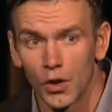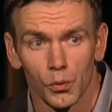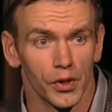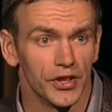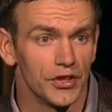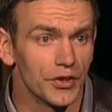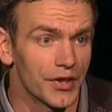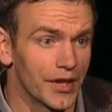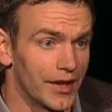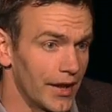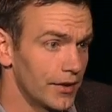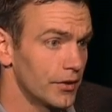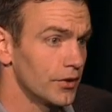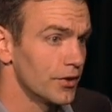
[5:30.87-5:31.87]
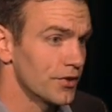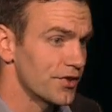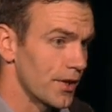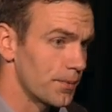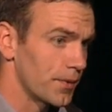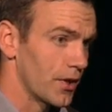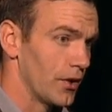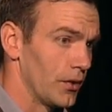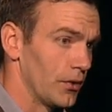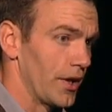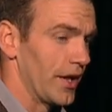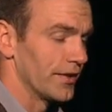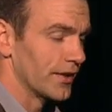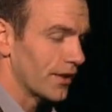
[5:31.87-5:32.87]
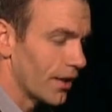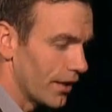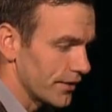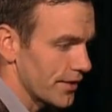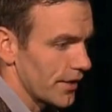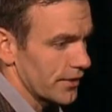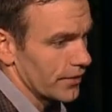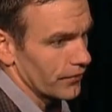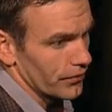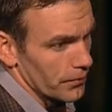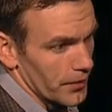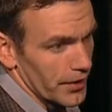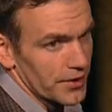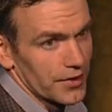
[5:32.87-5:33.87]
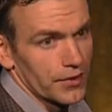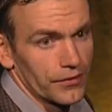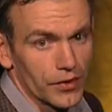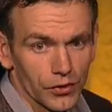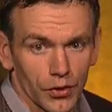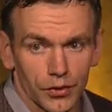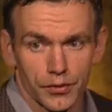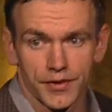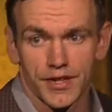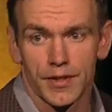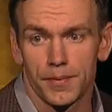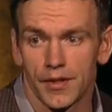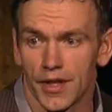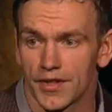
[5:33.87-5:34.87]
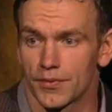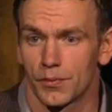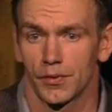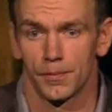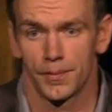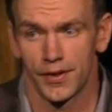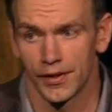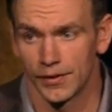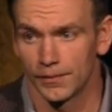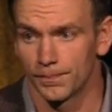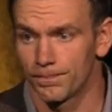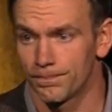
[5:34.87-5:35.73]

where you can enter your zip code and the contact information of your local T P S will appear.